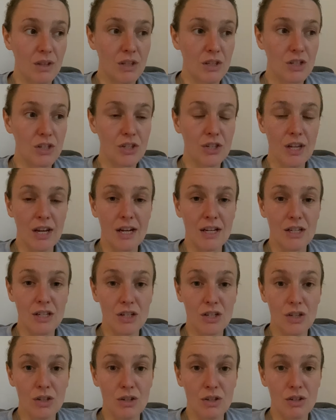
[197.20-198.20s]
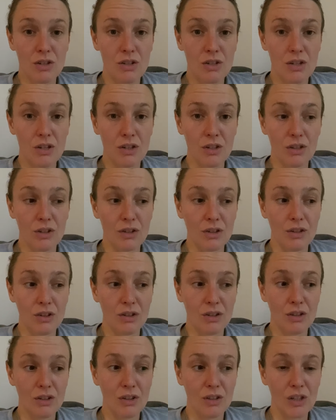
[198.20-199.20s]
decide to
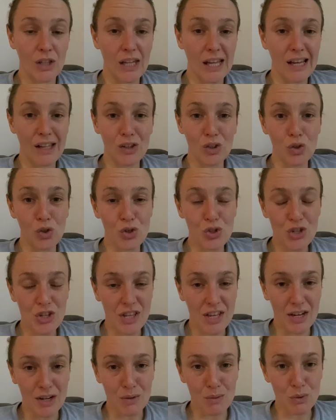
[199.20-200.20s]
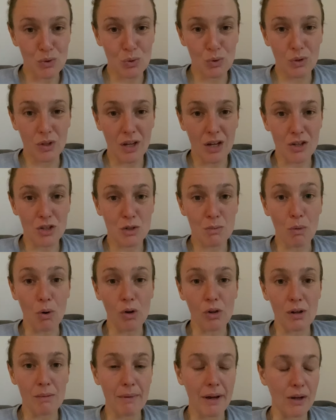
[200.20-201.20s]
let loose, then it was only a
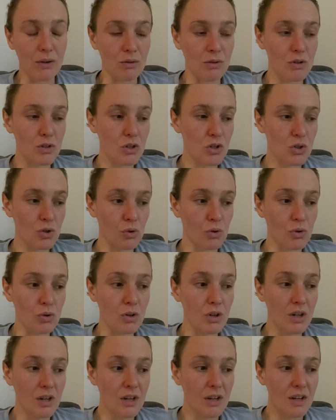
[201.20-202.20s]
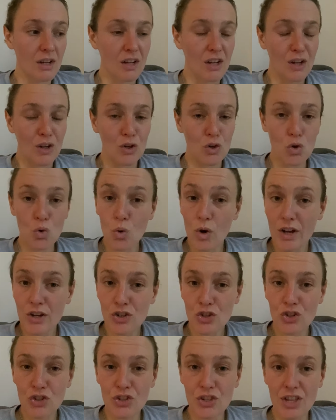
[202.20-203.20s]
small amount. So no
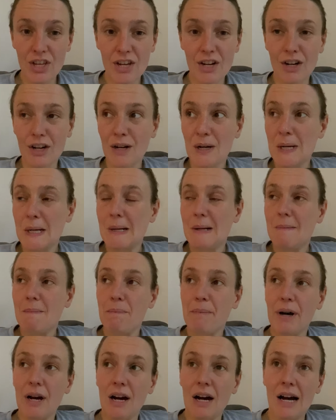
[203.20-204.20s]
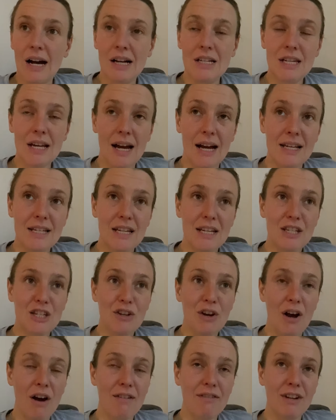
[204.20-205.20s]
issues there. But I did
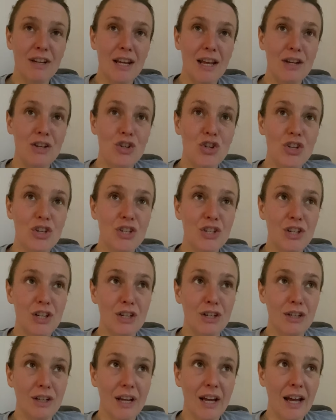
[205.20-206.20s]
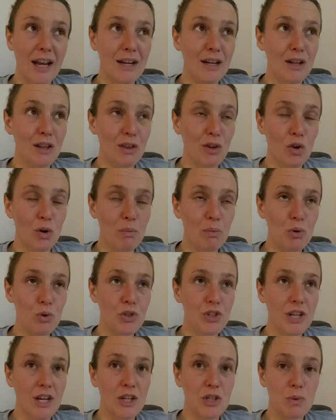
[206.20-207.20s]
have an interesting kind of thought
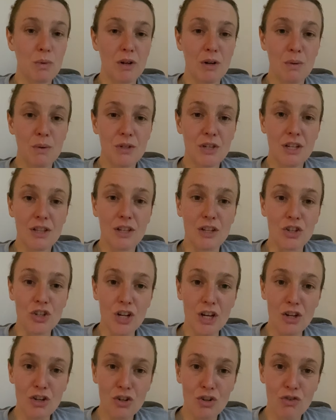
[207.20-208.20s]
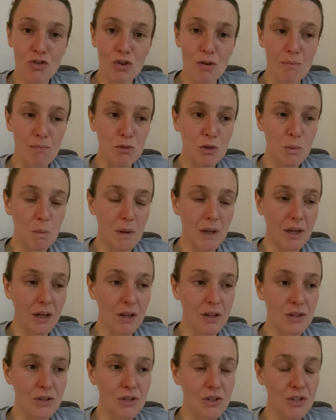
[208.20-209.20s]
process when I was in the changing rooms,
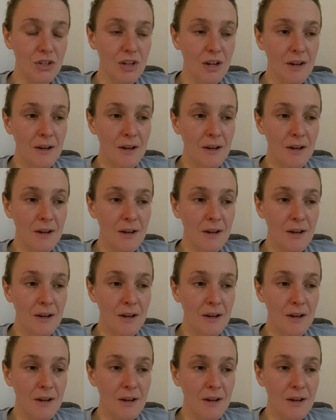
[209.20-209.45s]
because